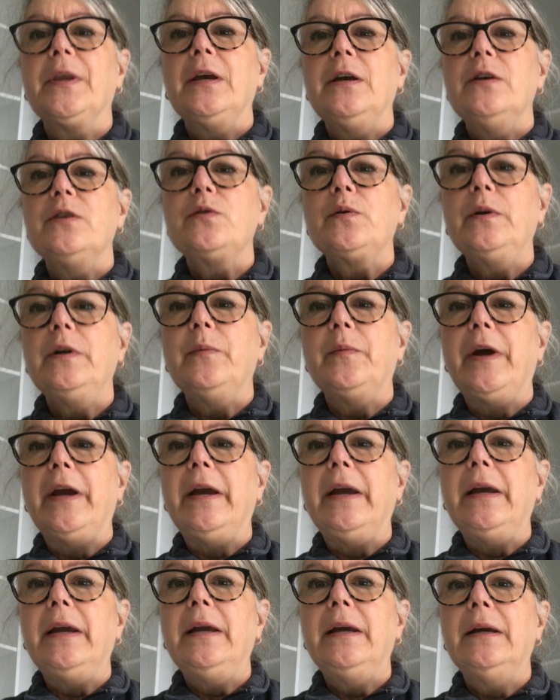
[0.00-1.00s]
So
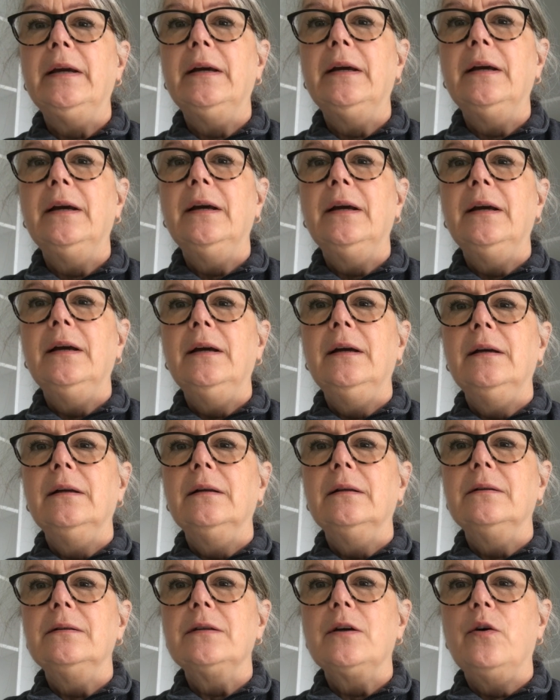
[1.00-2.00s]
anyway,
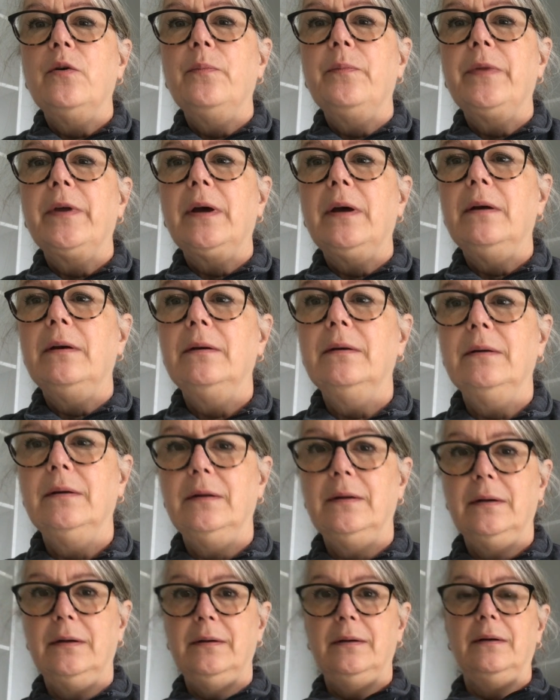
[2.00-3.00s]
let's hope
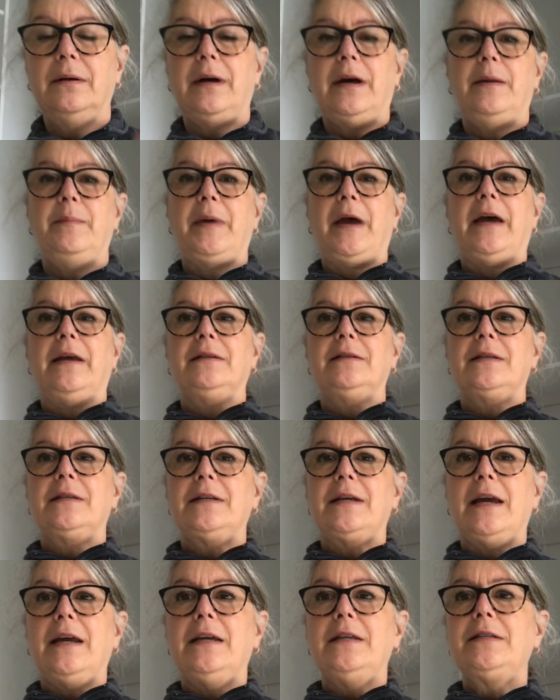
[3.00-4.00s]
the iPad
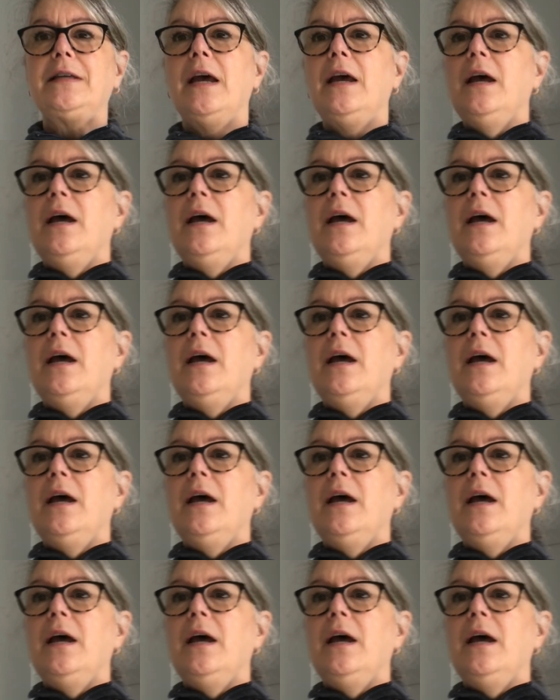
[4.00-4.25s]
stays.